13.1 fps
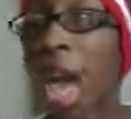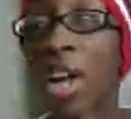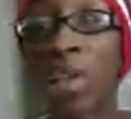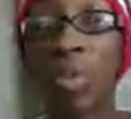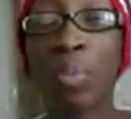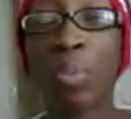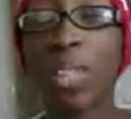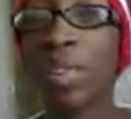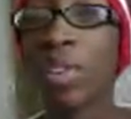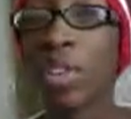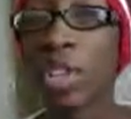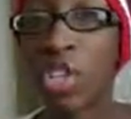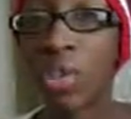I do believe,
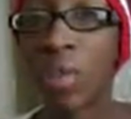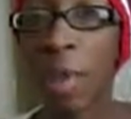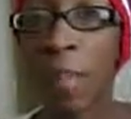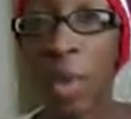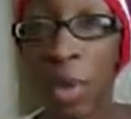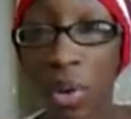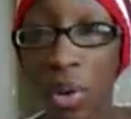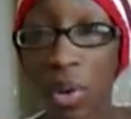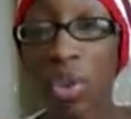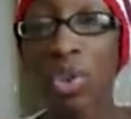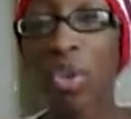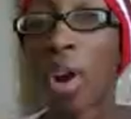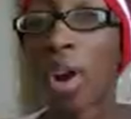though, that you are a
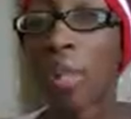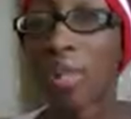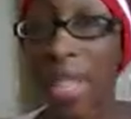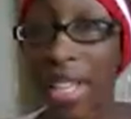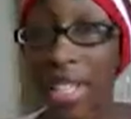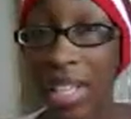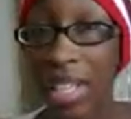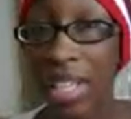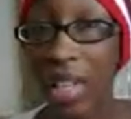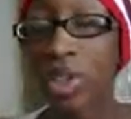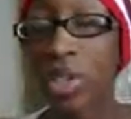miracle and you are a blessing.